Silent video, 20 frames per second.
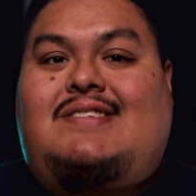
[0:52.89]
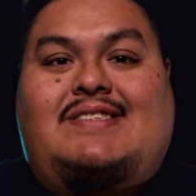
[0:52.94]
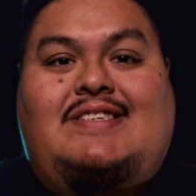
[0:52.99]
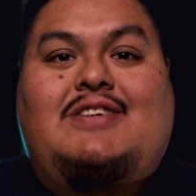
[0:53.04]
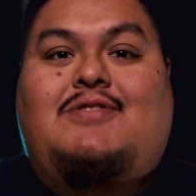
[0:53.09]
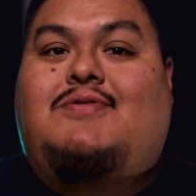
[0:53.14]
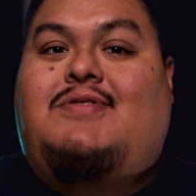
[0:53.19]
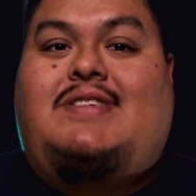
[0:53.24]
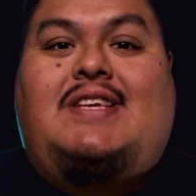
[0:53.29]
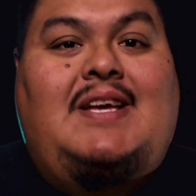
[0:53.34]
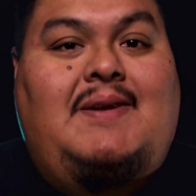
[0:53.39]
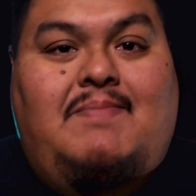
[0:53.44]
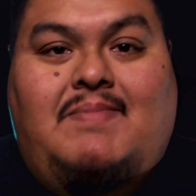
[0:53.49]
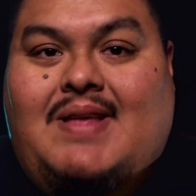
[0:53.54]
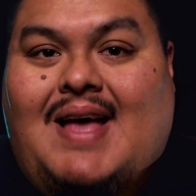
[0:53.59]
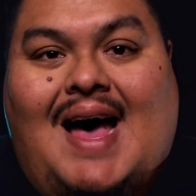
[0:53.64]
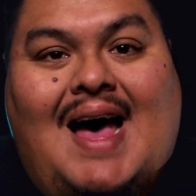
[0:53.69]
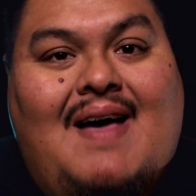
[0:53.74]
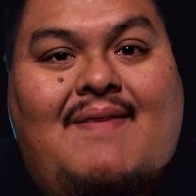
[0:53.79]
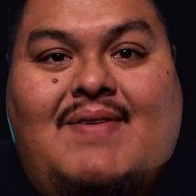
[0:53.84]
still
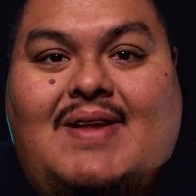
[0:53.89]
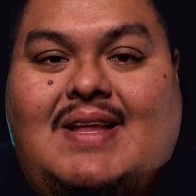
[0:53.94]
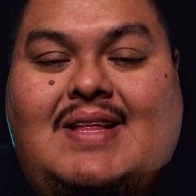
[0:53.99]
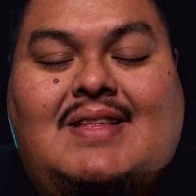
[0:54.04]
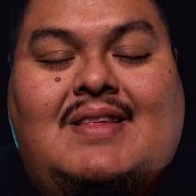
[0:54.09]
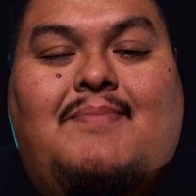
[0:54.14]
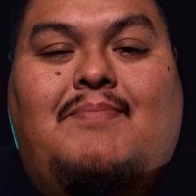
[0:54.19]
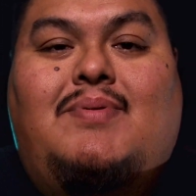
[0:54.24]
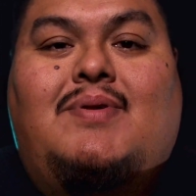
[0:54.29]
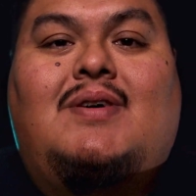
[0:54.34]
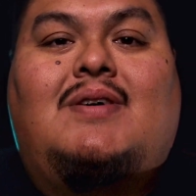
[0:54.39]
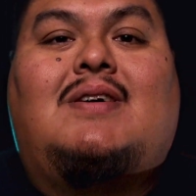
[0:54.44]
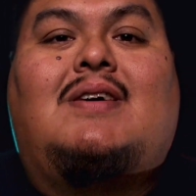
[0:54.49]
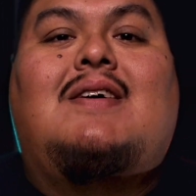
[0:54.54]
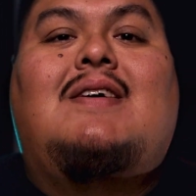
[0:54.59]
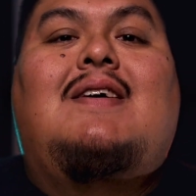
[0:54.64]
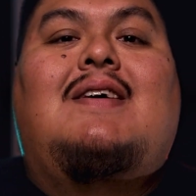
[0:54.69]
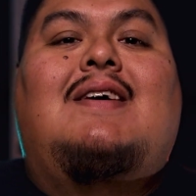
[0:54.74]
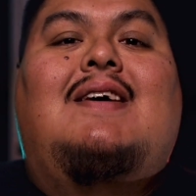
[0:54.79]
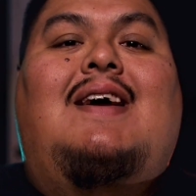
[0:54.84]
deep diving in the
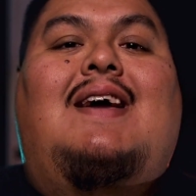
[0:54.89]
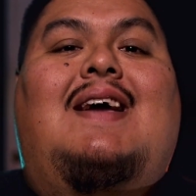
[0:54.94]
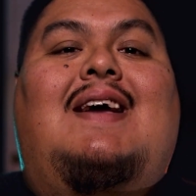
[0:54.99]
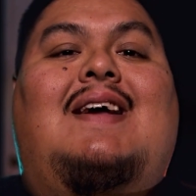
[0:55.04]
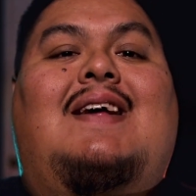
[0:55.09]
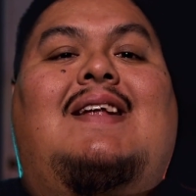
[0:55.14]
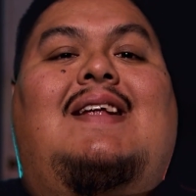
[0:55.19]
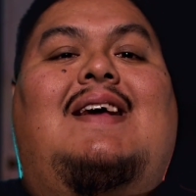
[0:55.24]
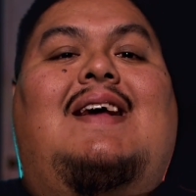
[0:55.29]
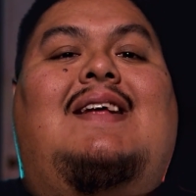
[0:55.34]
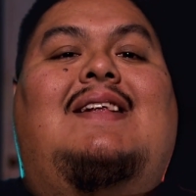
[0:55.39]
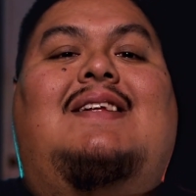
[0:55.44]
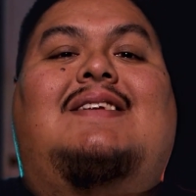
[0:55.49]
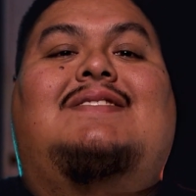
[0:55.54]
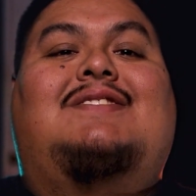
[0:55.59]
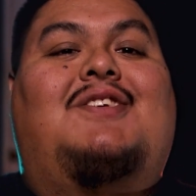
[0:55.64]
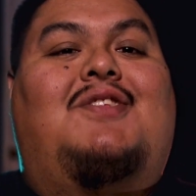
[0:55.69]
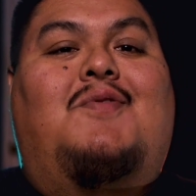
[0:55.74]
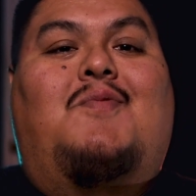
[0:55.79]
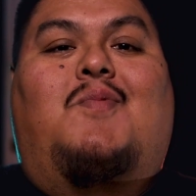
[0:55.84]
book and, and
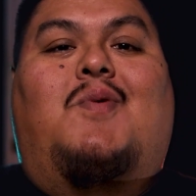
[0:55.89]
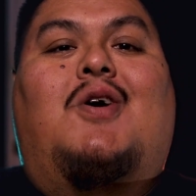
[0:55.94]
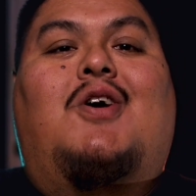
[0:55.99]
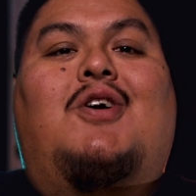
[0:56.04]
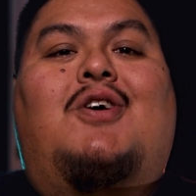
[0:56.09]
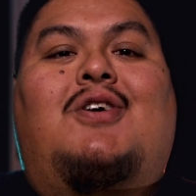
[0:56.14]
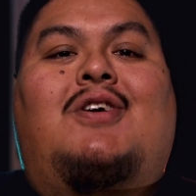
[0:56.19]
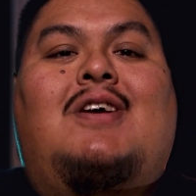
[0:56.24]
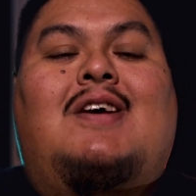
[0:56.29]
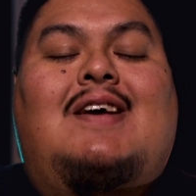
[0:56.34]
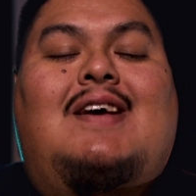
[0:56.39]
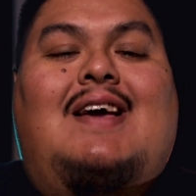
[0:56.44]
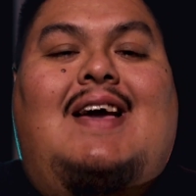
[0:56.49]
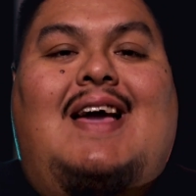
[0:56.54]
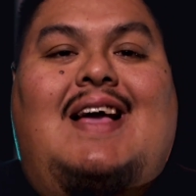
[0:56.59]
into the word.